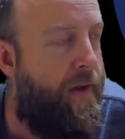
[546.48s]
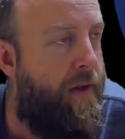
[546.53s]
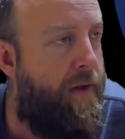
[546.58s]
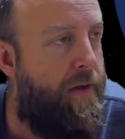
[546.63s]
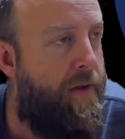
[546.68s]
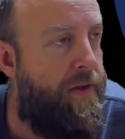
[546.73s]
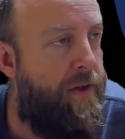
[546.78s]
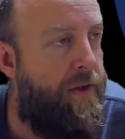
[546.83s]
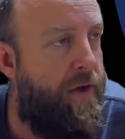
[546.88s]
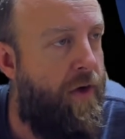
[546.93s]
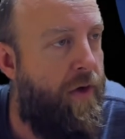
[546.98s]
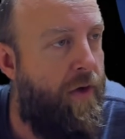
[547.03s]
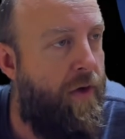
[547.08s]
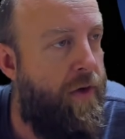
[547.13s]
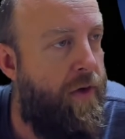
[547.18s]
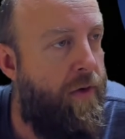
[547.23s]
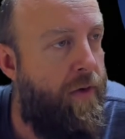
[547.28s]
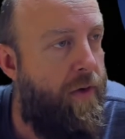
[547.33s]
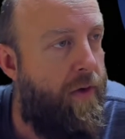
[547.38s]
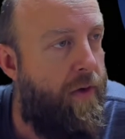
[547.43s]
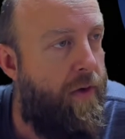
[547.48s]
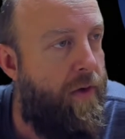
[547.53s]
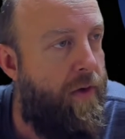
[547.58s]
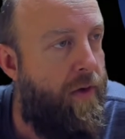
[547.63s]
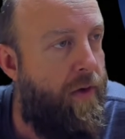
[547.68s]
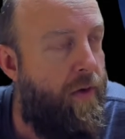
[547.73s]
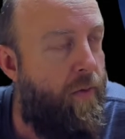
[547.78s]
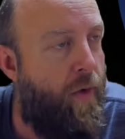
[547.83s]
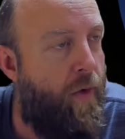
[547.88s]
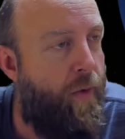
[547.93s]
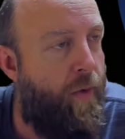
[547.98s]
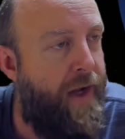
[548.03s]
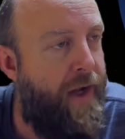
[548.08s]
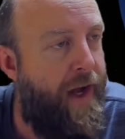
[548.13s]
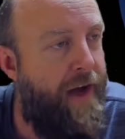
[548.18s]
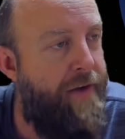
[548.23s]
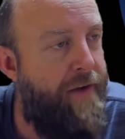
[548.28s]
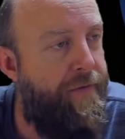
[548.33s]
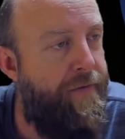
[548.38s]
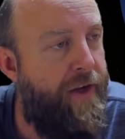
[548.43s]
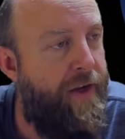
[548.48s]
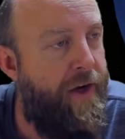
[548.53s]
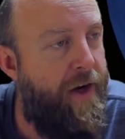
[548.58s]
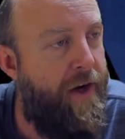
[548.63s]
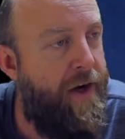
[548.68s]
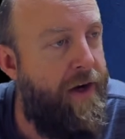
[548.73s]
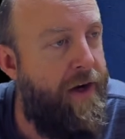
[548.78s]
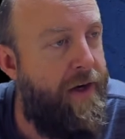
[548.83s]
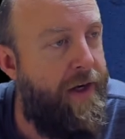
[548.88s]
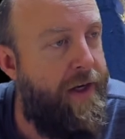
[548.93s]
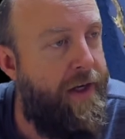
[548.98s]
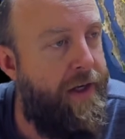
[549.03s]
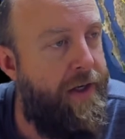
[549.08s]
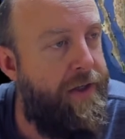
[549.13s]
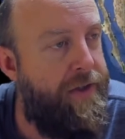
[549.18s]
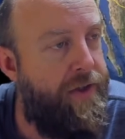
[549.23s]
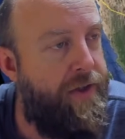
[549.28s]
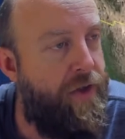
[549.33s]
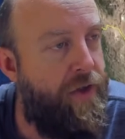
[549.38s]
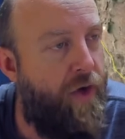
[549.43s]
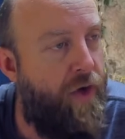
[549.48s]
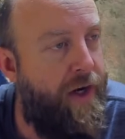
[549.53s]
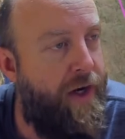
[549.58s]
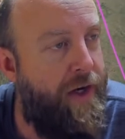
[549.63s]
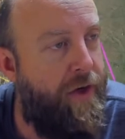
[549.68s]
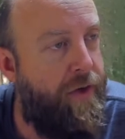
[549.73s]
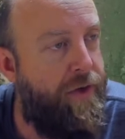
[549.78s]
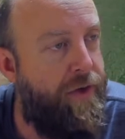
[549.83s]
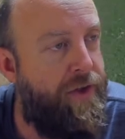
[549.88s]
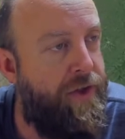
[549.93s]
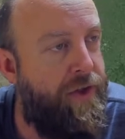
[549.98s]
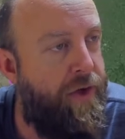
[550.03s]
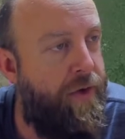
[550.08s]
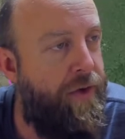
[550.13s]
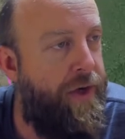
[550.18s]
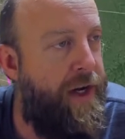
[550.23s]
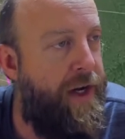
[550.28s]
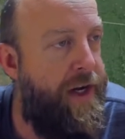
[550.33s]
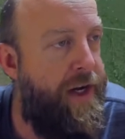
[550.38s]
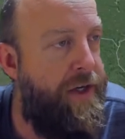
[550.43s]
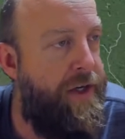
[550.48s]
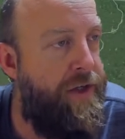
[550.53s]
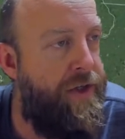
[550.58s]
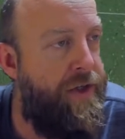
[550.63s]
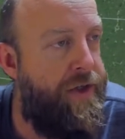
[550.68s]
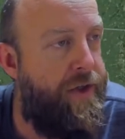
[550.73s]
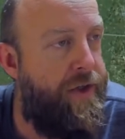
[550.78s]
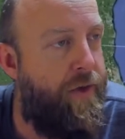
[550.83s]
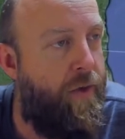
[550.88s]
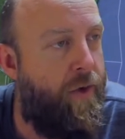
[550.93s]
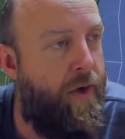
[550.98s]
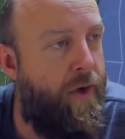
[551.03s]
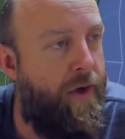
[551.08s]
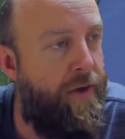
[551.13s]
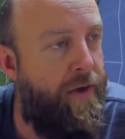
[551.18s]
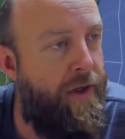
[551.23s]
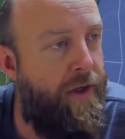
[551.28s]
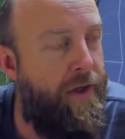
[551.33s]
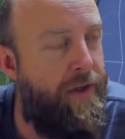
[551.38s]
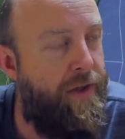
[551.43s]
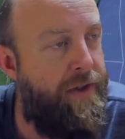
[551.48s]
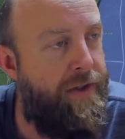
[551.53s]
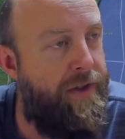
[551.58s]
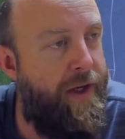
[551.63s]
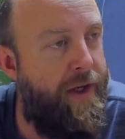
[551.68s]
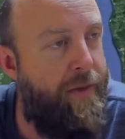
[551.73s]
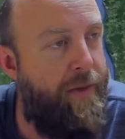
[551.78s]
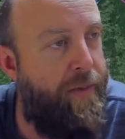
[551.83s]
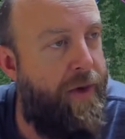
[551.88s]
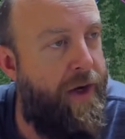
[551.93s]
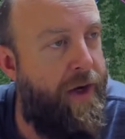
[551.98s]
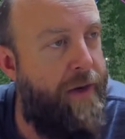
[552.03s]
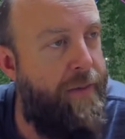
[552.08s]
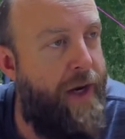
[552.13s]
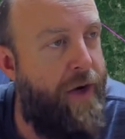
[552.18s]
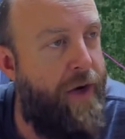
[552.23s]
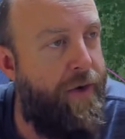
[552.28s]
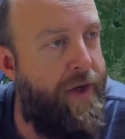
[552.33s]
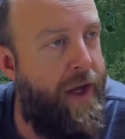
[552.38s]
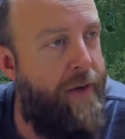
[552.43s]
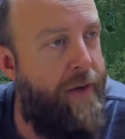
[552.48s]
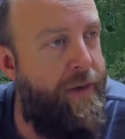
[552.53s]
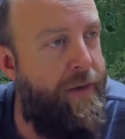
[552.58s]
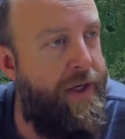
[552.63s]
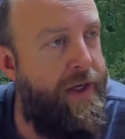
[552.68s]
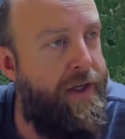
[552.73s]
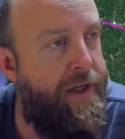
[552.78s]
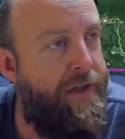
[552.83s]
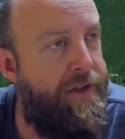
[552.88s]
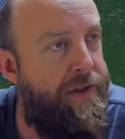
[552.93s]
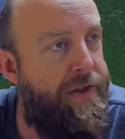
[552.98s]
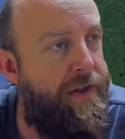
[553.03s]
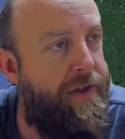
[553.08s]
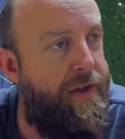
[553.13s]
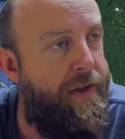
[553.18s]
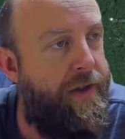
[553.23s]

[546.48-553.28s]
So what we have here is the Draco Stonehenge, or the site by Mount Cheminis.